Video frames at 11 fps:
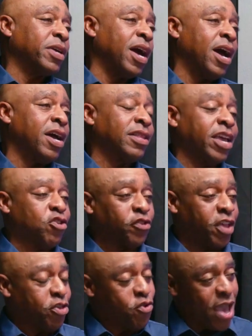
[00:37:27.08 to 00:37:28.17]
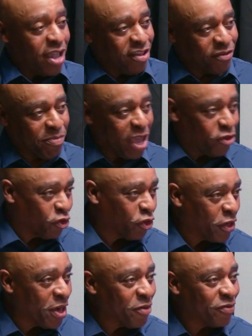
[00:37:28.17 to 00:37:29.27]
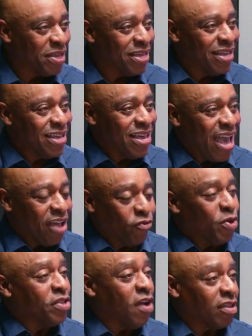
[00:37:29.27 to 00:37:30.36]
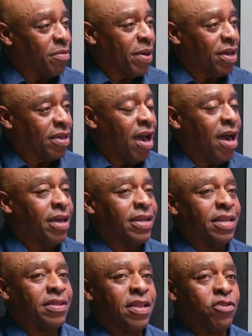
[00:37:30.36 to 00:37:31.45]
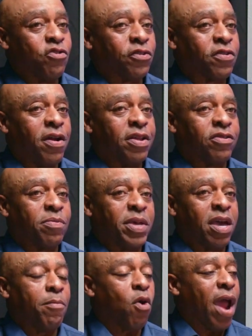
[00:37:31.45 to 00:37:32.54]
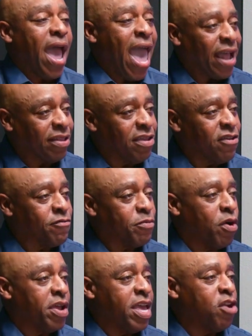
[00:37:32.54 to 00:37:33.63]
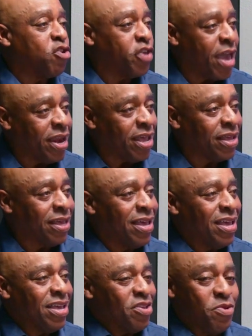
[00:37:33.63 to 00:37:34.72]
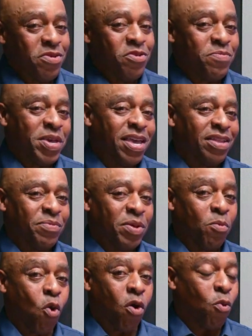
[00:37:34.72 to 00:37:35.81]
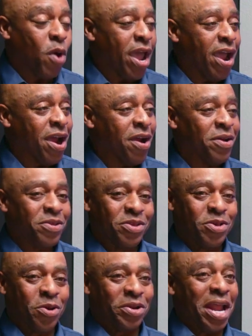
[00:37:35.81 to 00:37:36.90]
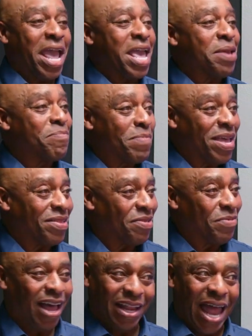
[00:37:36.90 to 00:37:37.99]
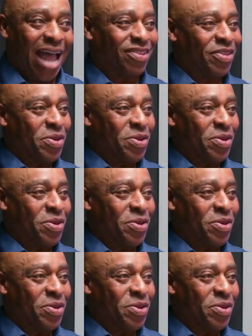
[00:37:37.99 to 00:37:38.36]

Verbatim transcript: God. Like you said, you had this major shift yes. as we talked about God, and then you started to become more active, more energetic. You you begin to be more aware. Your name meant a lot to